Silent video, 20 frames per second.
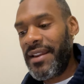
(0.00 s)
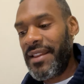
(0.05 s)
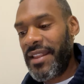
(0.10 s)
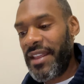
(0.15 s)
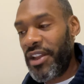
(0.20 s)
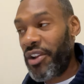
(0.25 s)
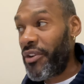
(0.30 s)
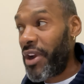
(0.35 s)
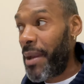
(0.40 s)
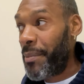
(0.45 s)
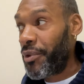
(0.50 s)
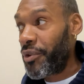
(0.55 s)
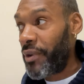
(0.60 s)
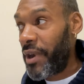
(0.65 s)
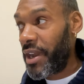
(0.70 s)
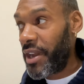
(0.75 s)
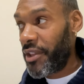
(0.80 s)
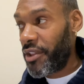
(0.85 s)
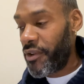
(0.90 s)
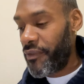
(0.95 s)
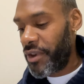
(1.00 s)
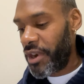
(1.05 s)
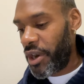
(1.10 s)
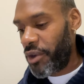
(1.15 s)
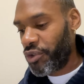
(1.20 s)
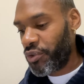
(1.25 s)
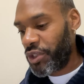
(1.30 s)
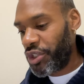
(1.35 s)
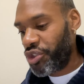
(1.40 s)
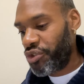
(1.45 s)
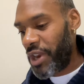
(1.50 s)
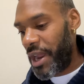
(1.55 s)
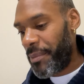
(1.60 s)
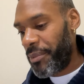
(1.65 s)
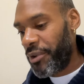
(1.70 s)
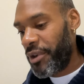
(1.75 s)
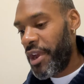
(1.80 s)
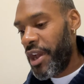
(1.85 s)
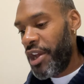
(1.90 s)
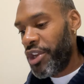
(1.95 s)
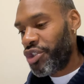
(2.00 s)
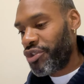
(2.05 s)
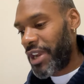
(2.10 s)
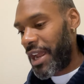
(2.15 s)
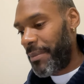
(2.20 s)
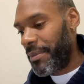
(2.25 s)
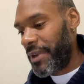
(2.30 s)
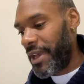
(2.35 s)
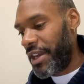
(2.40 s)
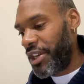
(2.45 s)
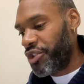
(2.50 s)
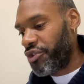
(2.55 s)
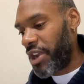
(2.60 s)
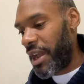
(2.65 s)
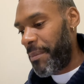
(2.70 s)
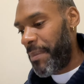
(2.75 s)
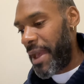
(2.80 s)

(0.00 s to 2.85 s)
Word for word: 10 grams of greatness over there. Rich Trapper, Trap Lottie Trap